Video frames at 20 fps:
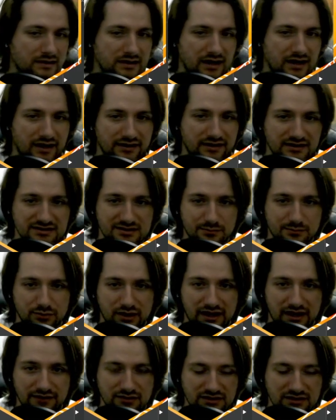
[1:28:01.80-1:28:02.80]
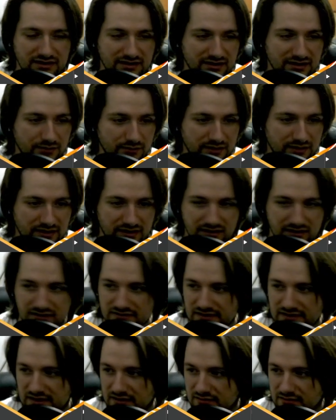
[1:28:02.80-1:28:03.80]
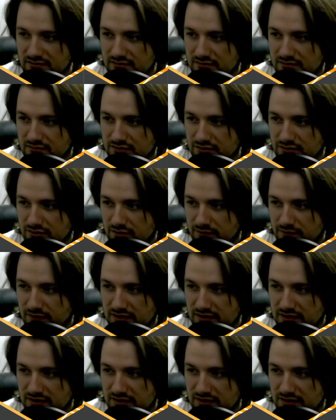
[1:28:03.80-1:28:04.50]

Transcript: I think it's the private key that we need. Is that, do you know if